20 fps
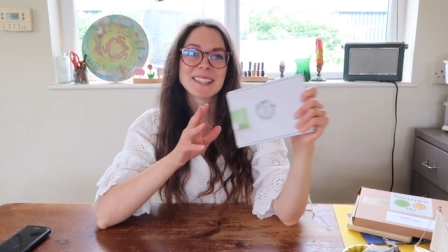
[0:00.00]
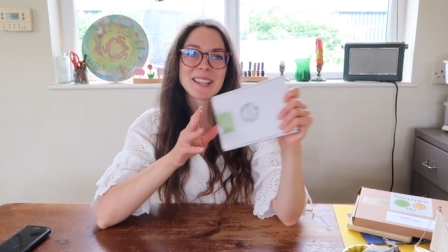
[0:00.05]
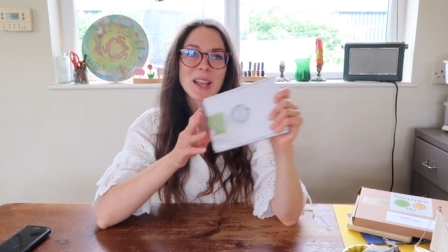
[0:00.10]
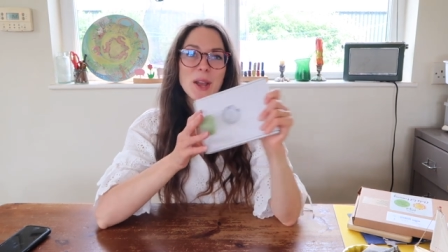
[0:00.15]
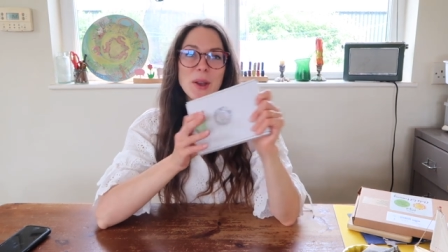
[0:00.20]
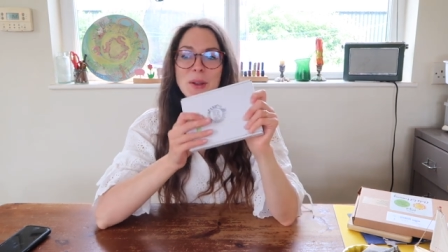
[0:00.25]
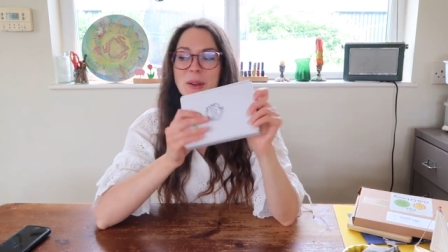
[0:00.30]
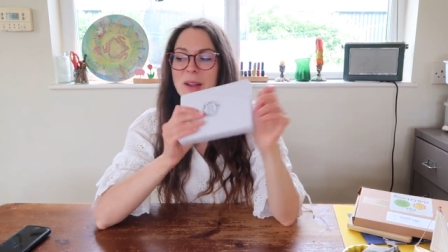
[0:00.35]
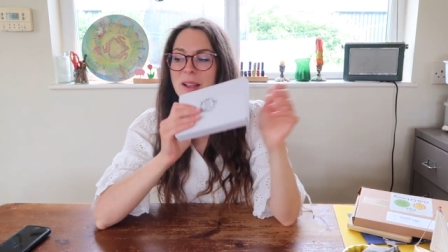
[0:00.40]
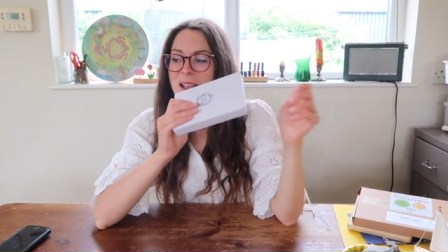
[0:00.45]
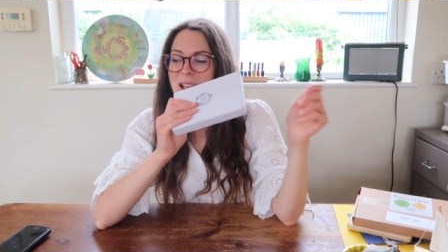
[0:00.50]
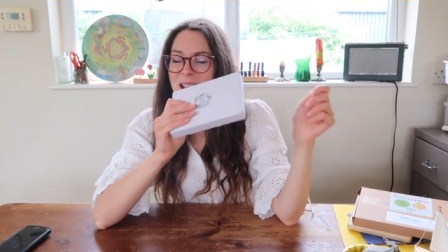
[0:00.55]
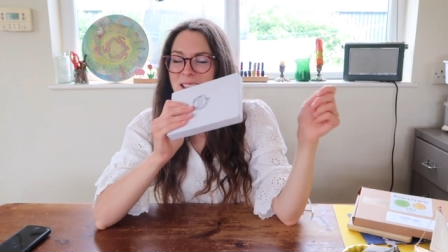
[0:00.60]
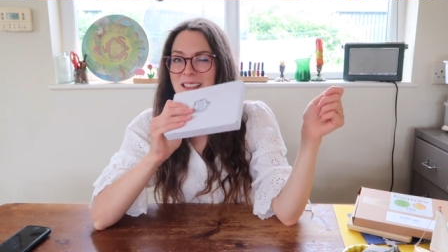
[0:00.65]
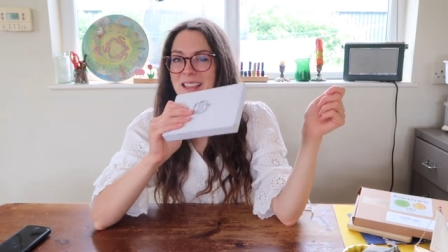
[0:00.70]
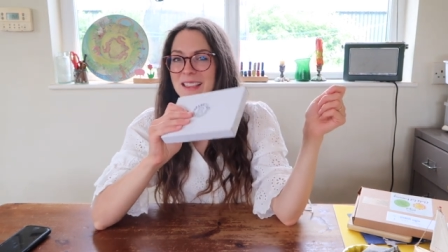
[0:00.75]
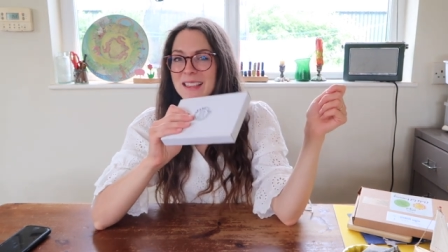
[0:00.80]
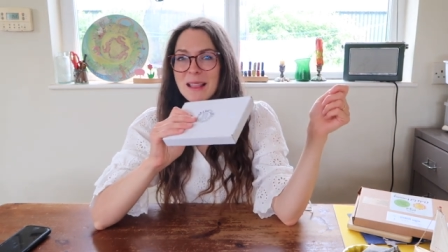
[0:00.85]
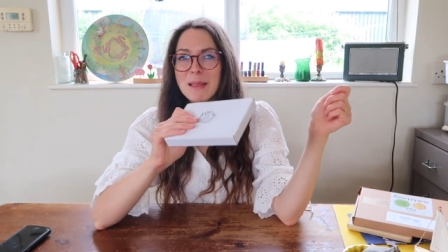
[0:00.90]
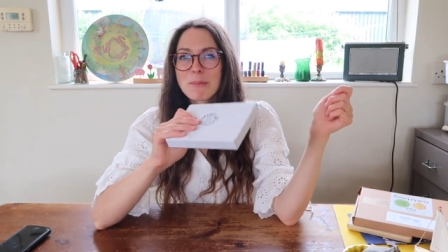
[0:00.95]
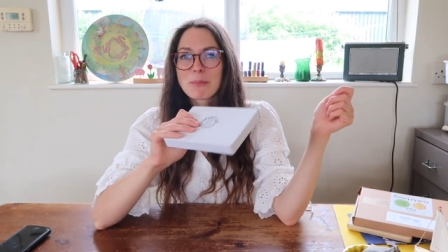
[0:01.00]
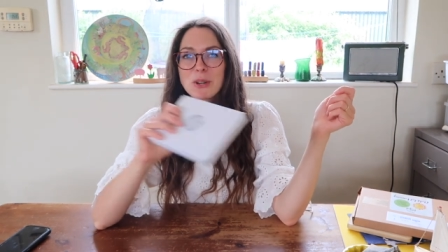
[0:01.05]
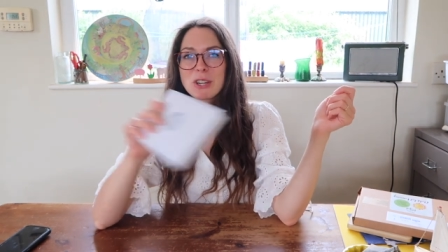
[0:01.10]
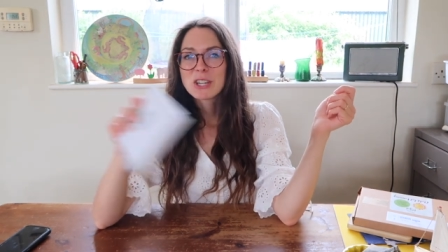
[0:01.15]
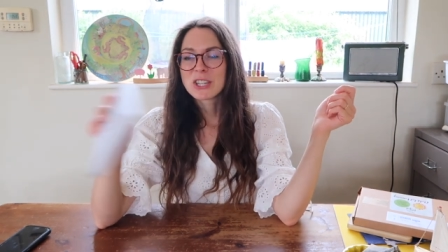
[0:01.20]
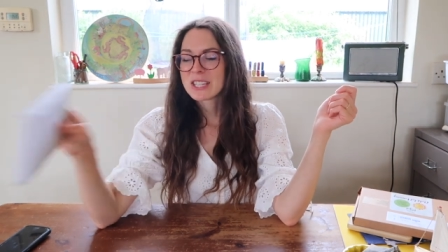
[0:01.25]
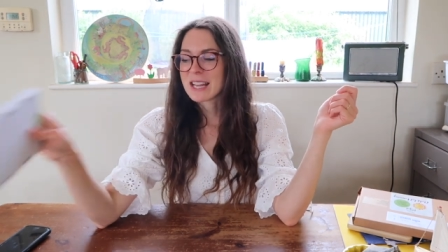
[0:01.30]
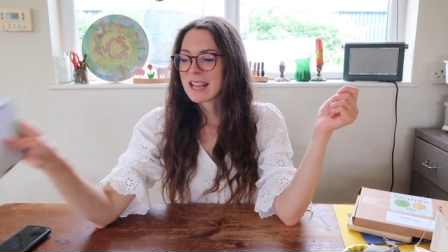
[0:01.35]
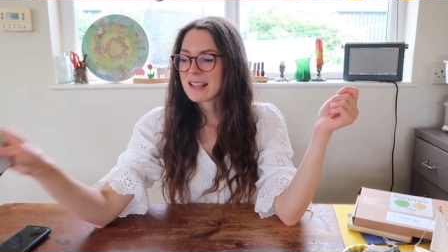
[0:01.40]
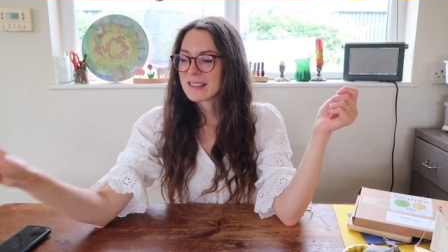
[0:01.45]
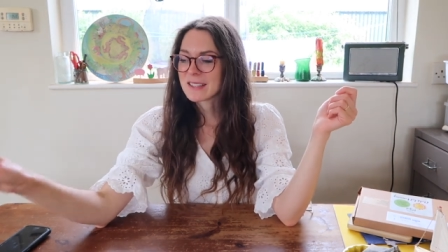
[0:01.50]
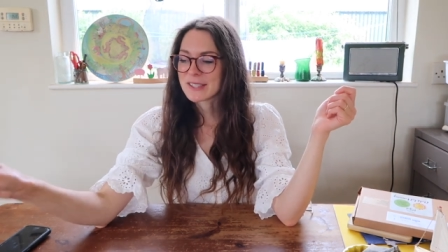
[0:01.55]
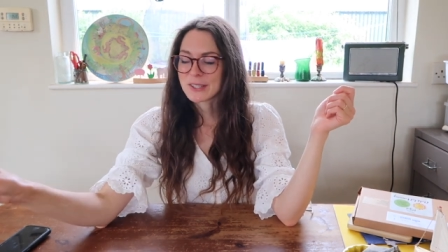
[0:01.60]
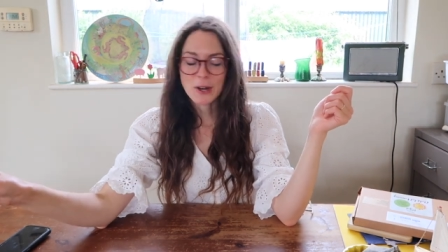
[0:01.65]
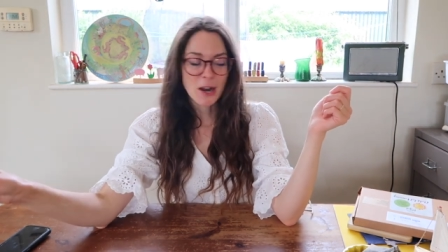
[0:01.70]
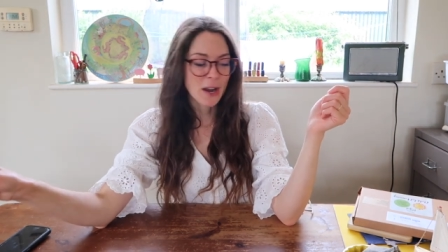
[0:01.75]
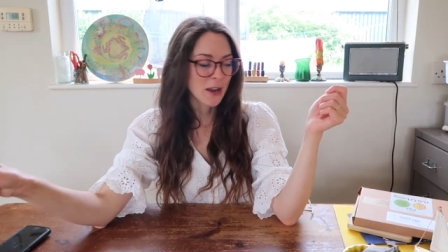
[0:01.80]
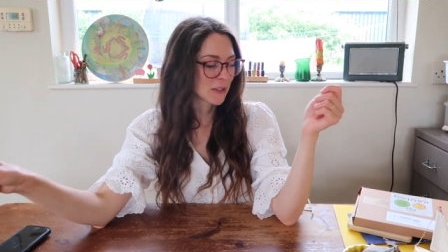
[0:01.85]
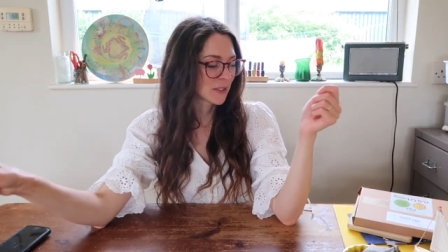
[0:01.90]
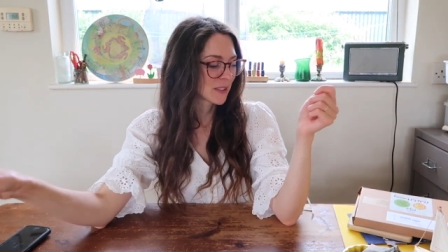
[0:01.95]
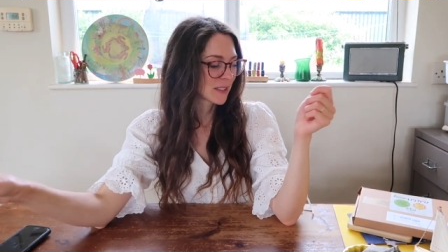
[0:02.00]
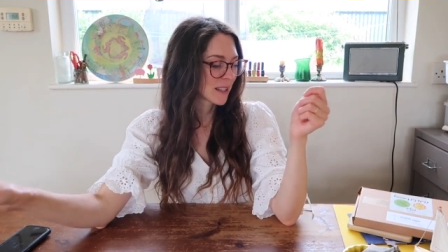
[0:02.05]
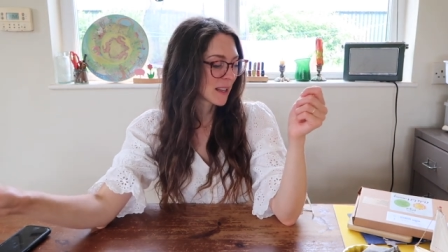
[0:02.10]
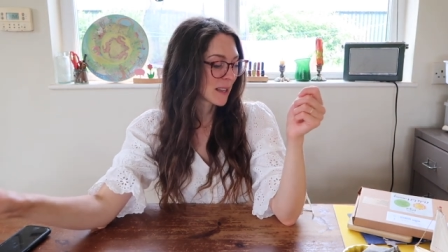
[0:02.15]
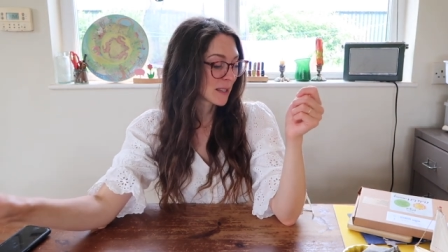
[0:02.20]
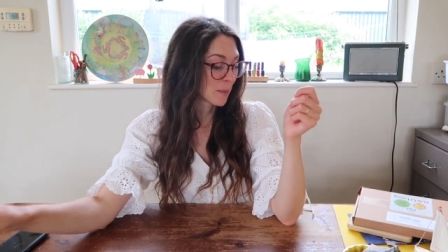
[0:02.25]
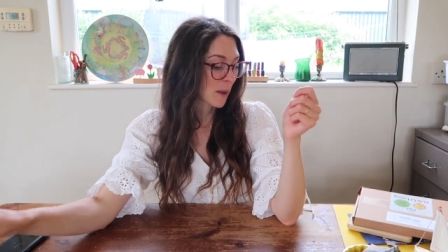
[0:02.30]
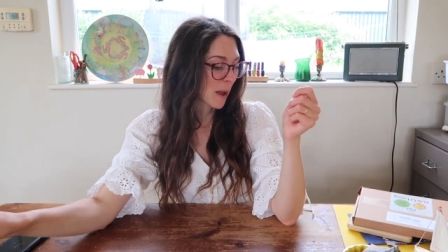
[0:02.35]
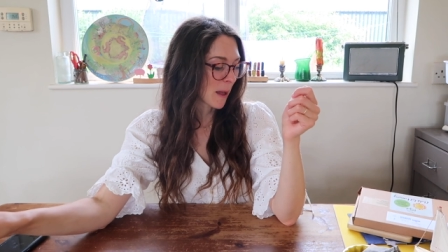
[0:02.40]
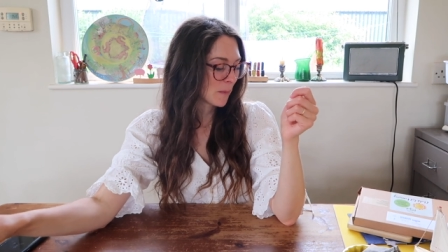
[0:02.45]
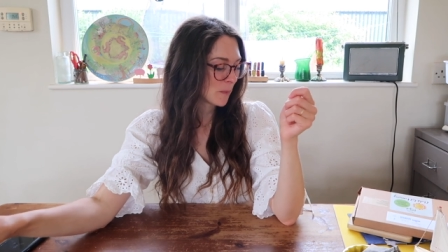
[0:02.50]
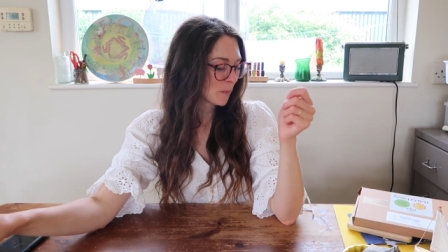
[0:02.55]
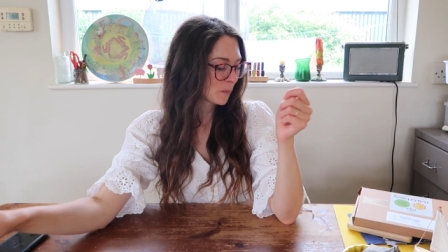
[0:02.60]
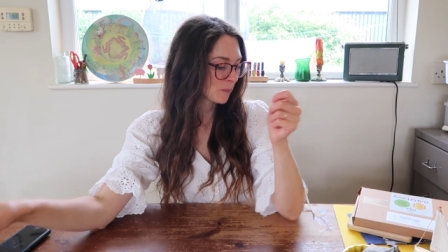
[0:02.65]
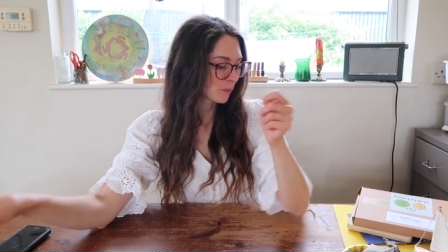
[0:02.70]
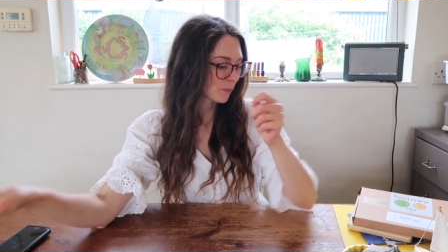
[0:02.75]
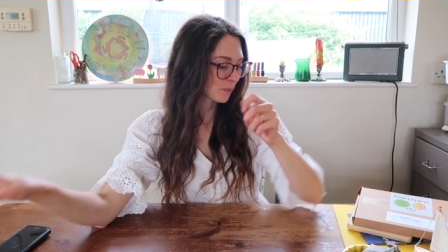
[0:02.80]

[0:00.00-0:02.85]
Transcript: So I think they'll appreciate these crayons as well.